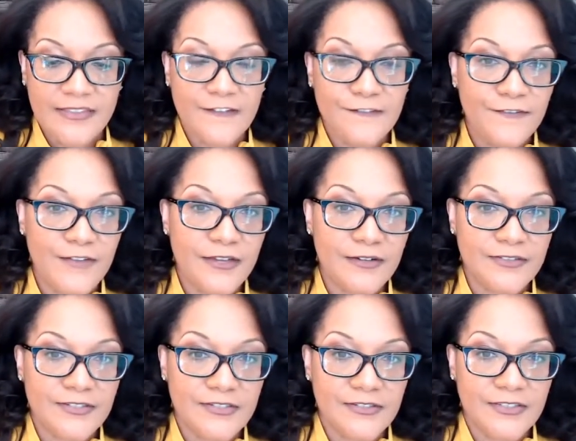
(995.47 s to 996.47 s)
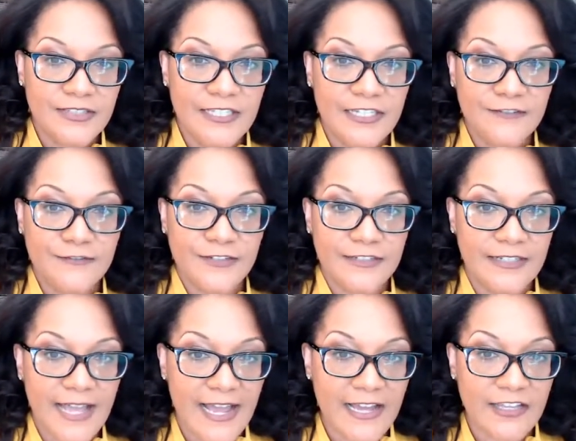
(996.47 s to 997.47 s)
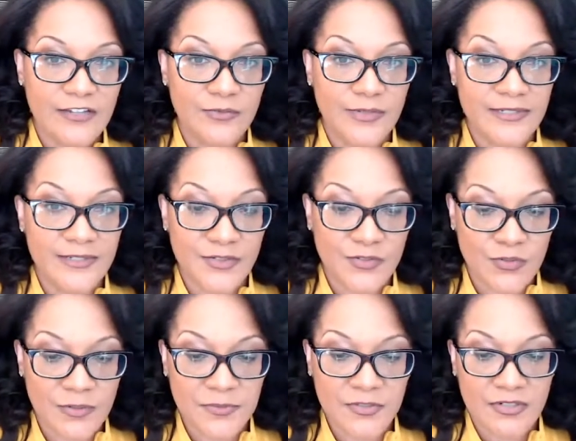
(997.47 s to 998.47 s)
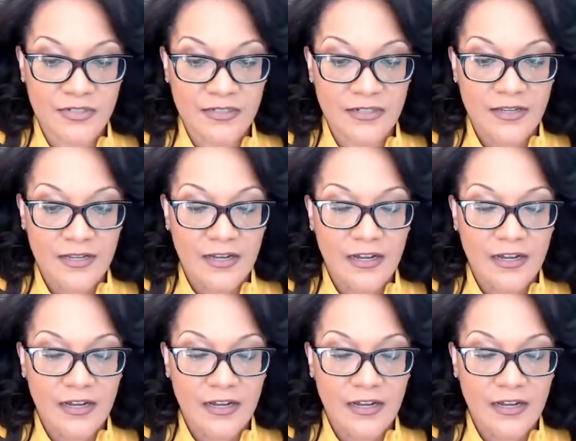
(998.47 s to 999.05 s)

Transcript: They fail to give an accurate description